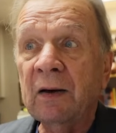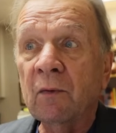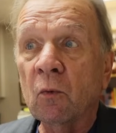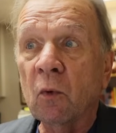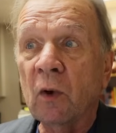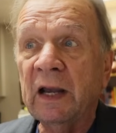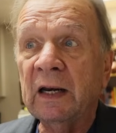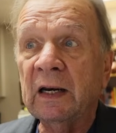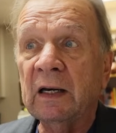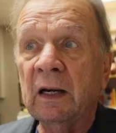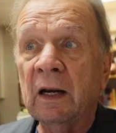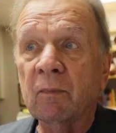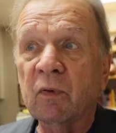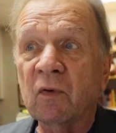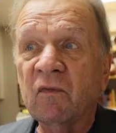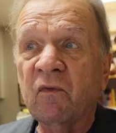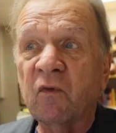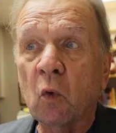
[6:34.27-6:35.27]
Rated
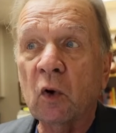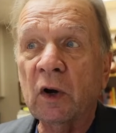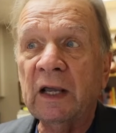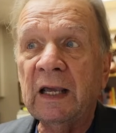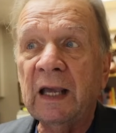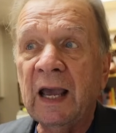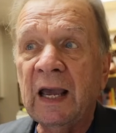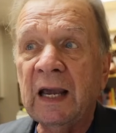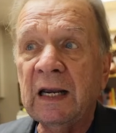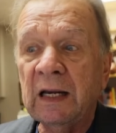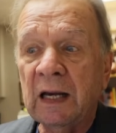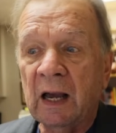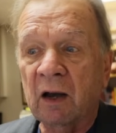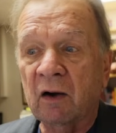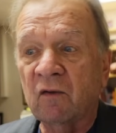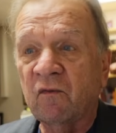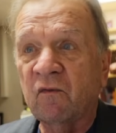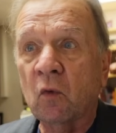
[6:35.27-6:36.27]
number 48
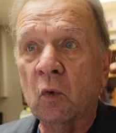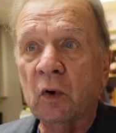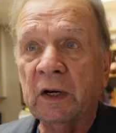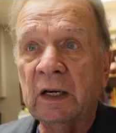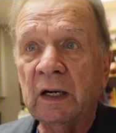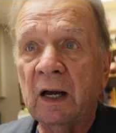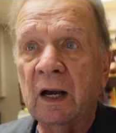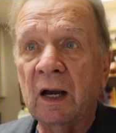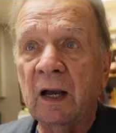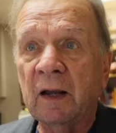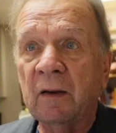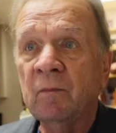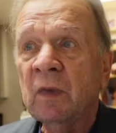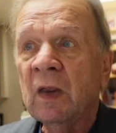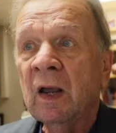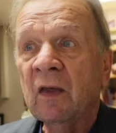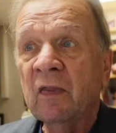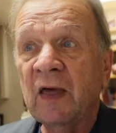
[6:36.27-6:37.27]
out of
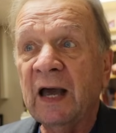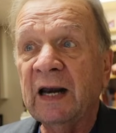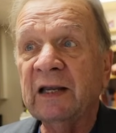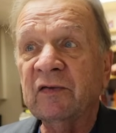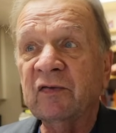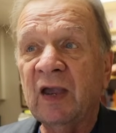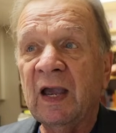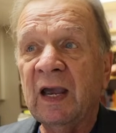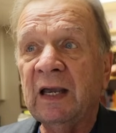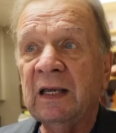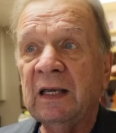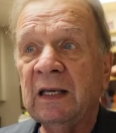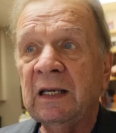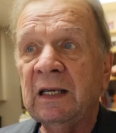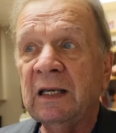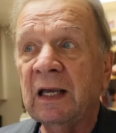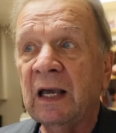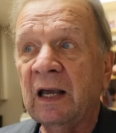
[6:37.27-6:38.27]
49, that is
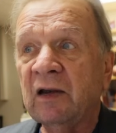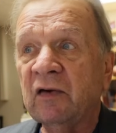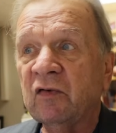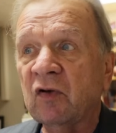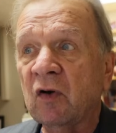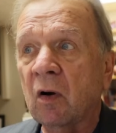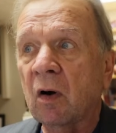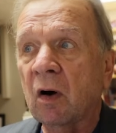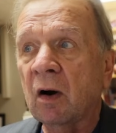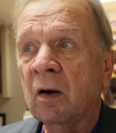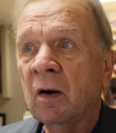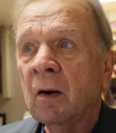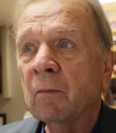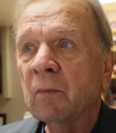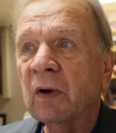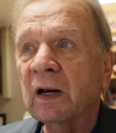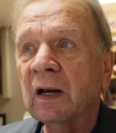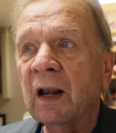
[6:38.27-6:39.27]
AEHR.
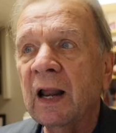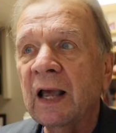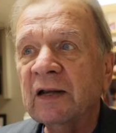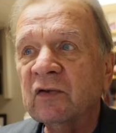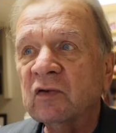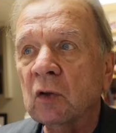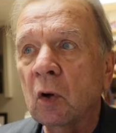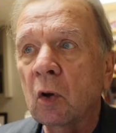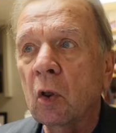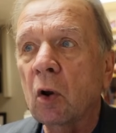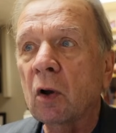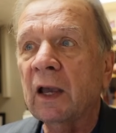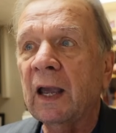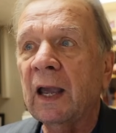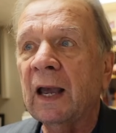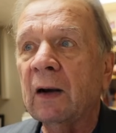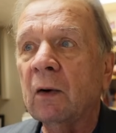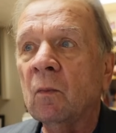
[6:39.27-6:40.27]
But let's
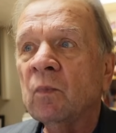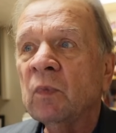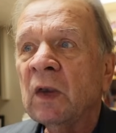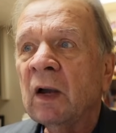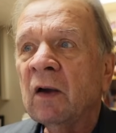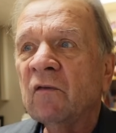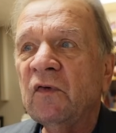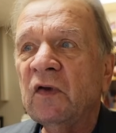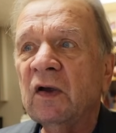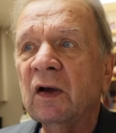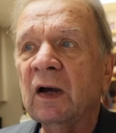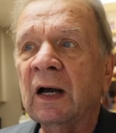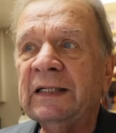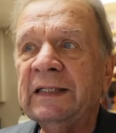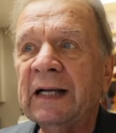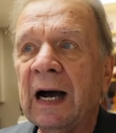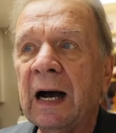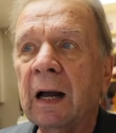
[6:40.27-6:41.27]
look at
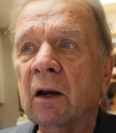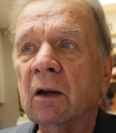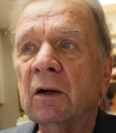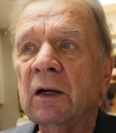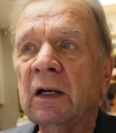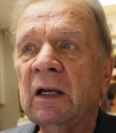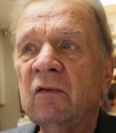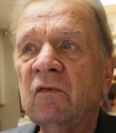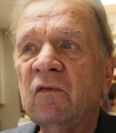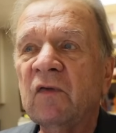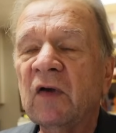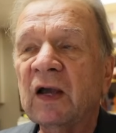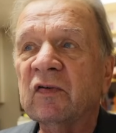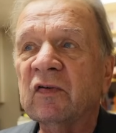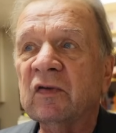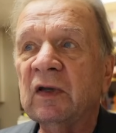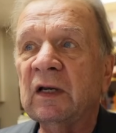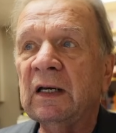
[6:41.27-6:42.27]
a dollar
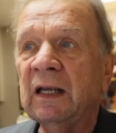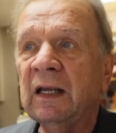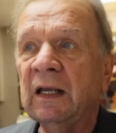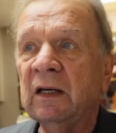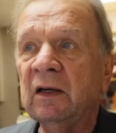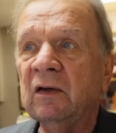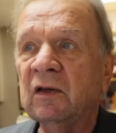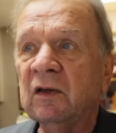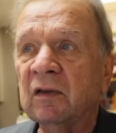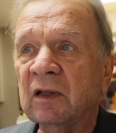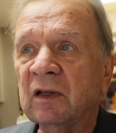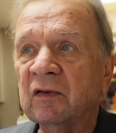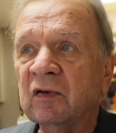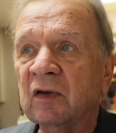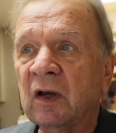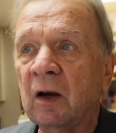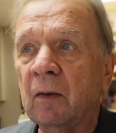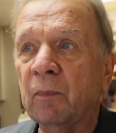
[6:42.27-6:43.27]
invested into
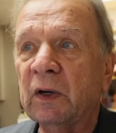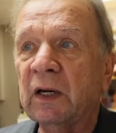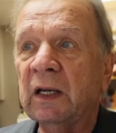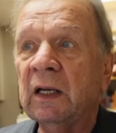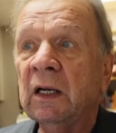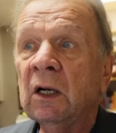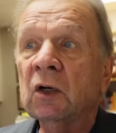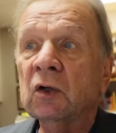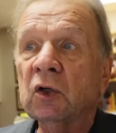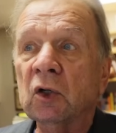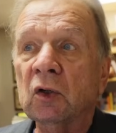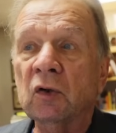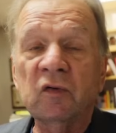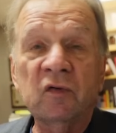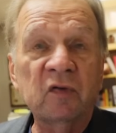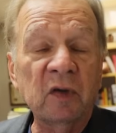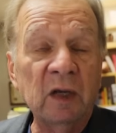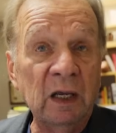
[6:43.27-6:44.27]
this company
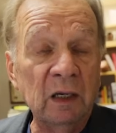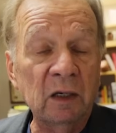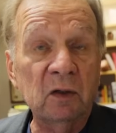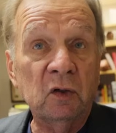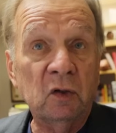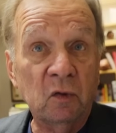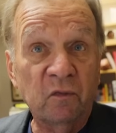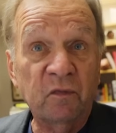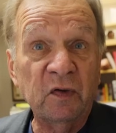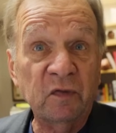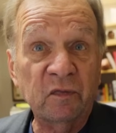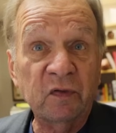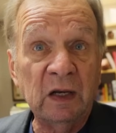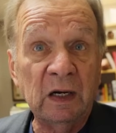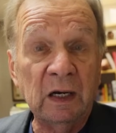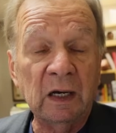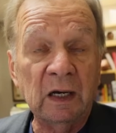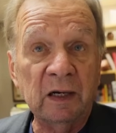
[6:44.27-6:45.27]
turns into
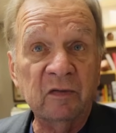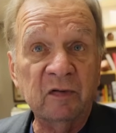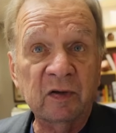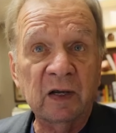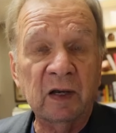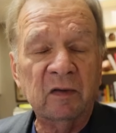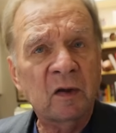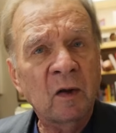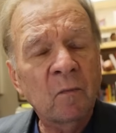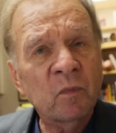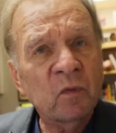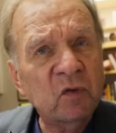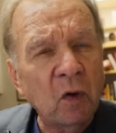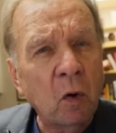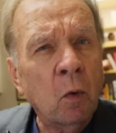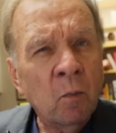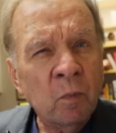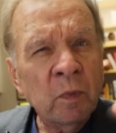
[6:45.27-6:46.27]
59 cents.
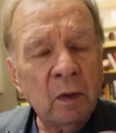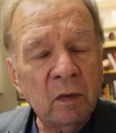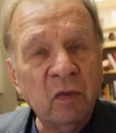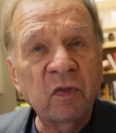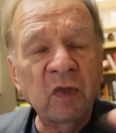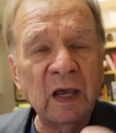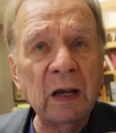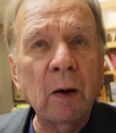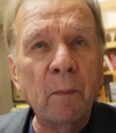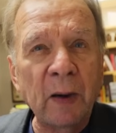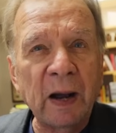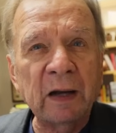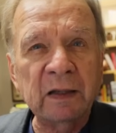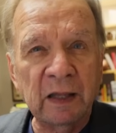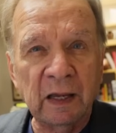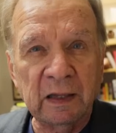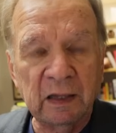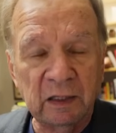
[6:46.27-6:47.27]
So think
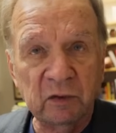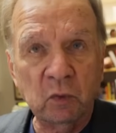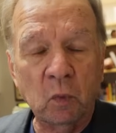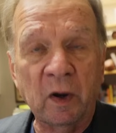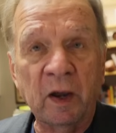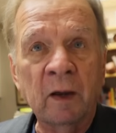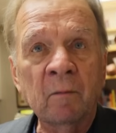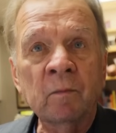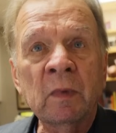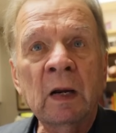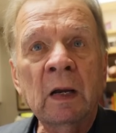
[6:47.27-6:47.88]
about that this way.